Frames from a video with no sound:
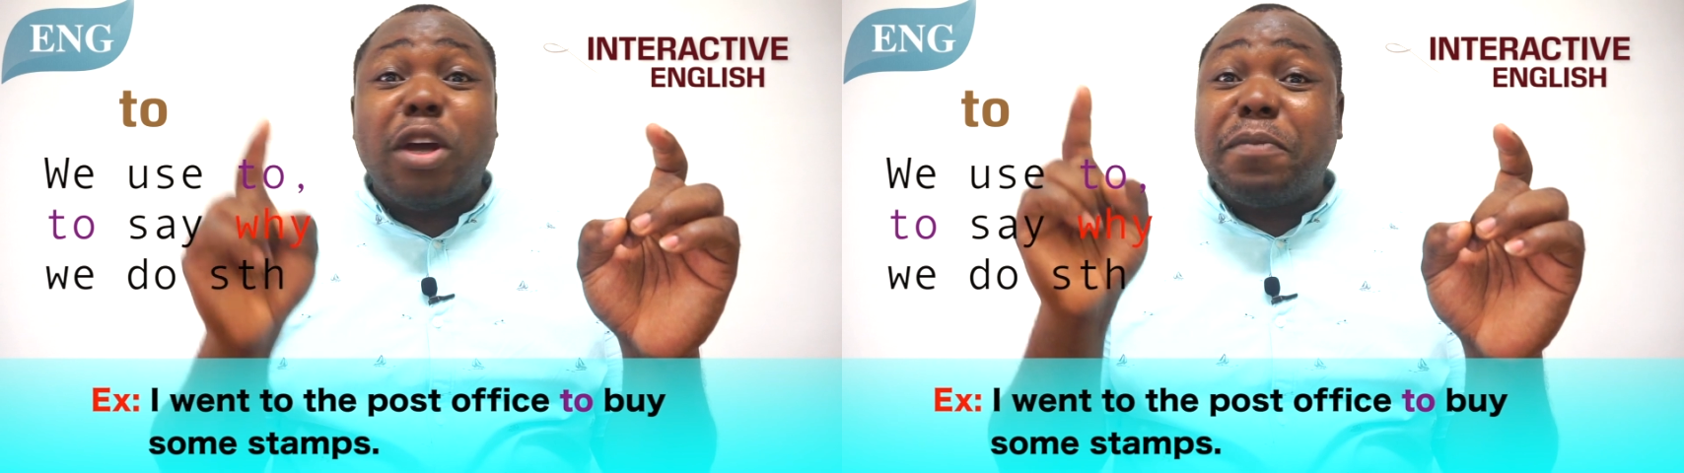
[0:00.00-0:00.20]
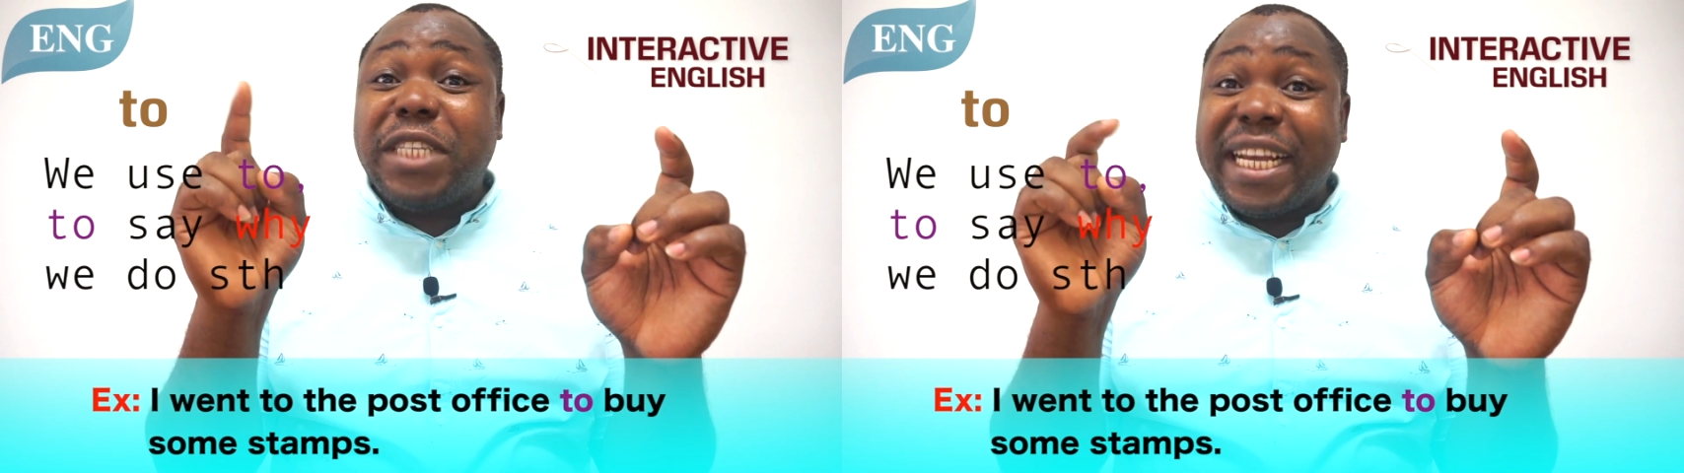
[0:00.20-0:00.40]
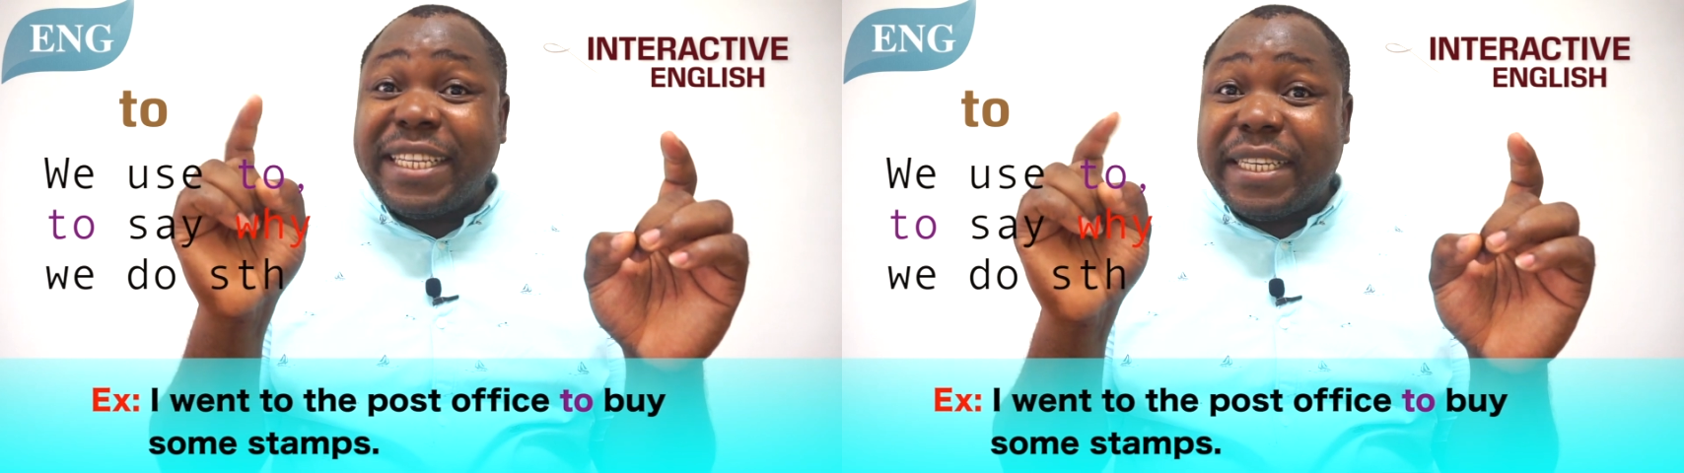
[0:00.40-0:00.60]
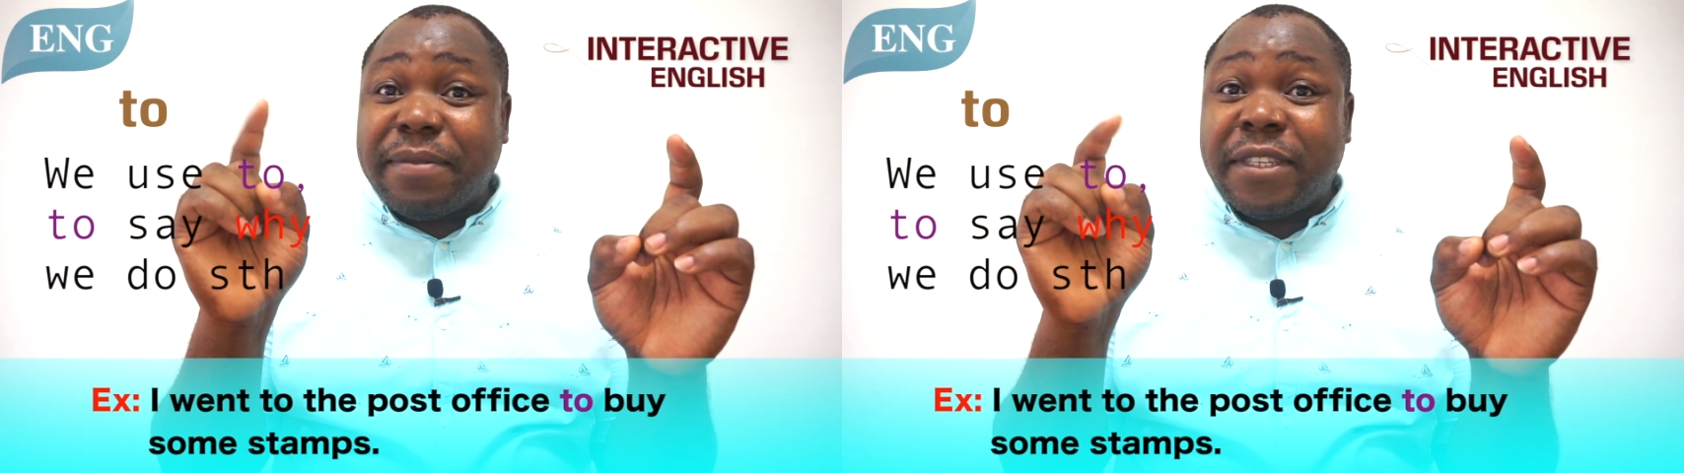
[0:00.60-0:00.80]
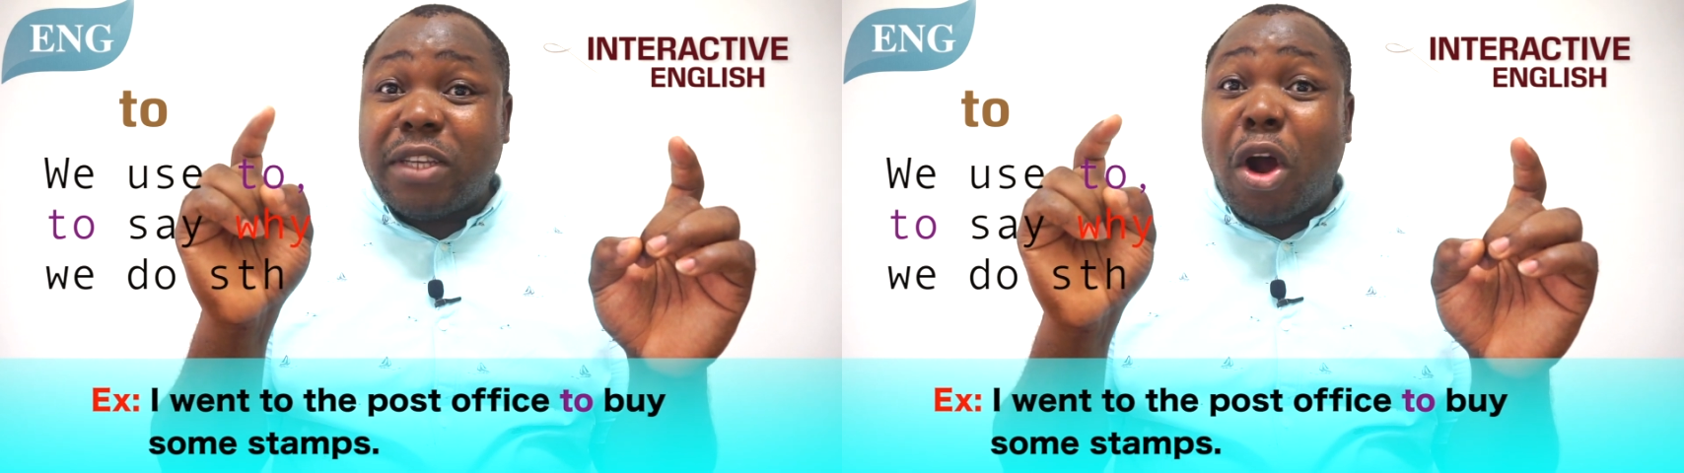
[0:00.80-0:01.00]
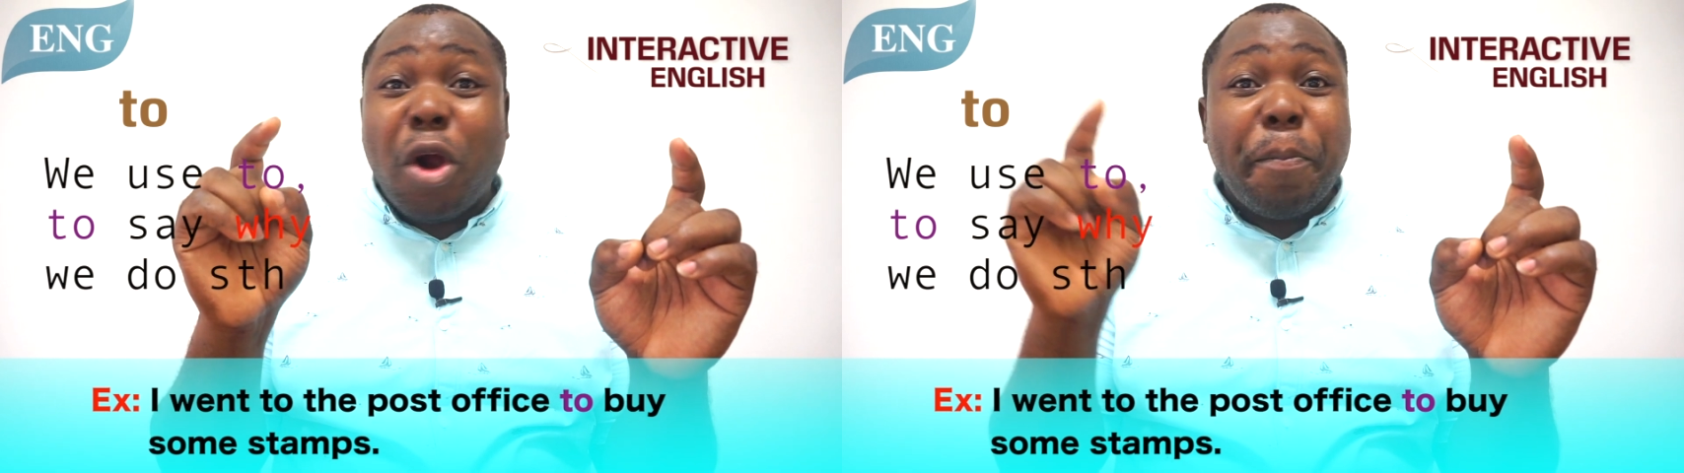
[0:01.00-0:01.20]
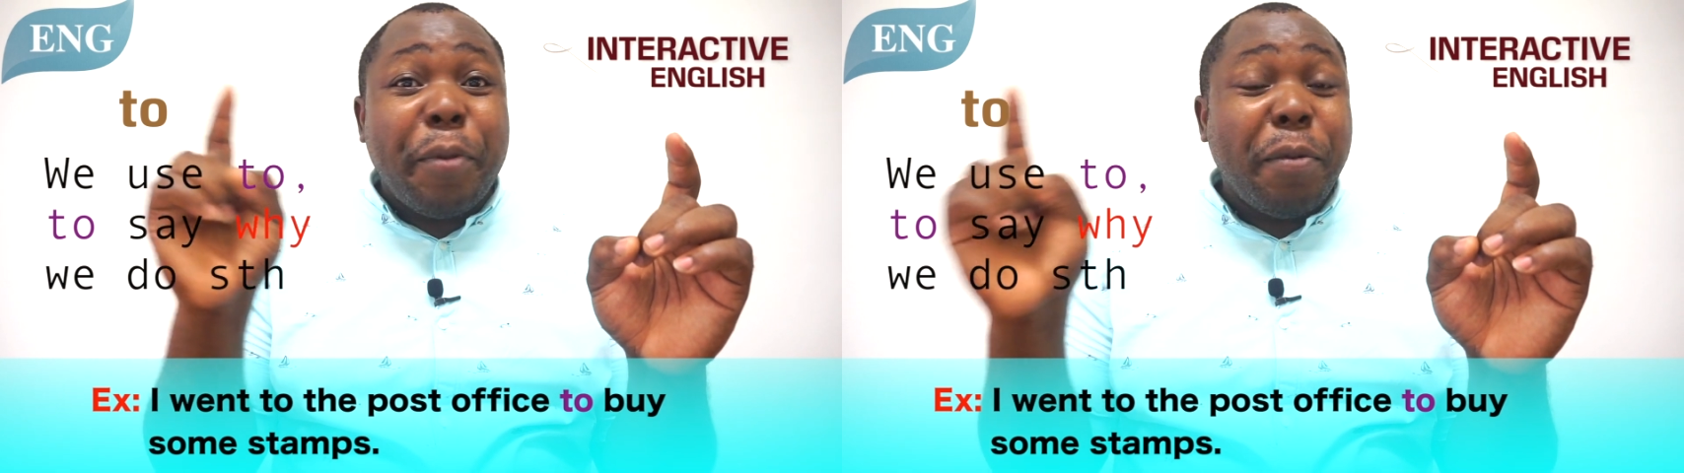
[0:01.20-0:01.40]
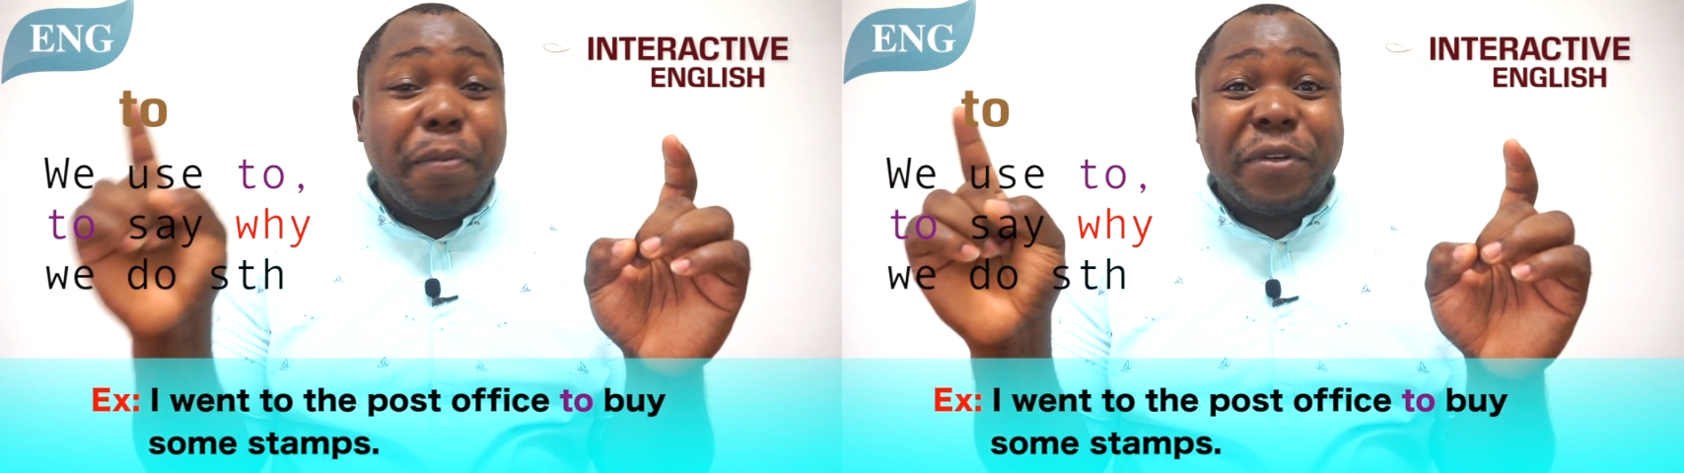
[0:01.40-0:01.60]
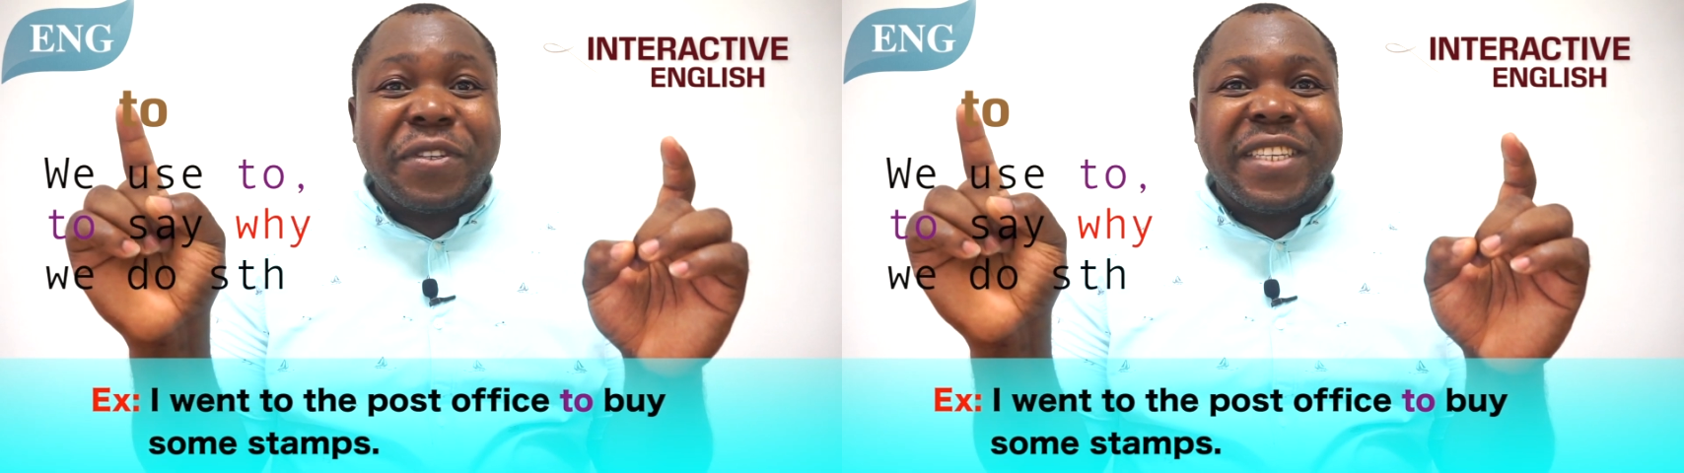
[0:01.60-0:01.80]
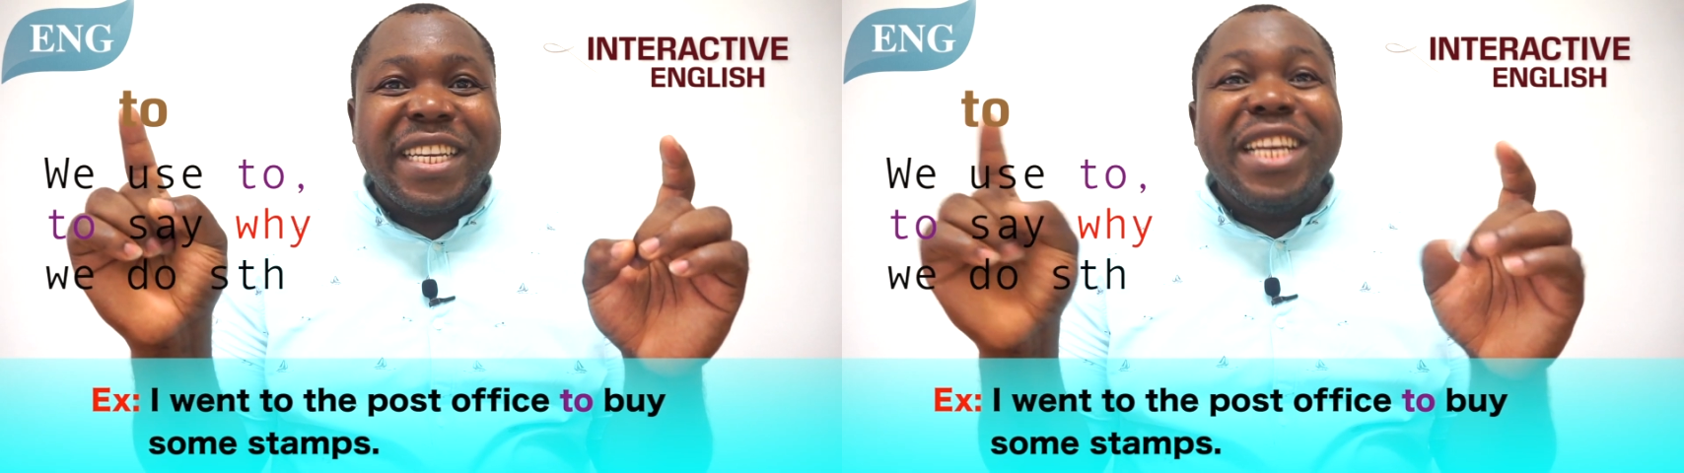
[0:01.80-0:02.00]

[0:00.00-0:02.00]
objectives or purpose,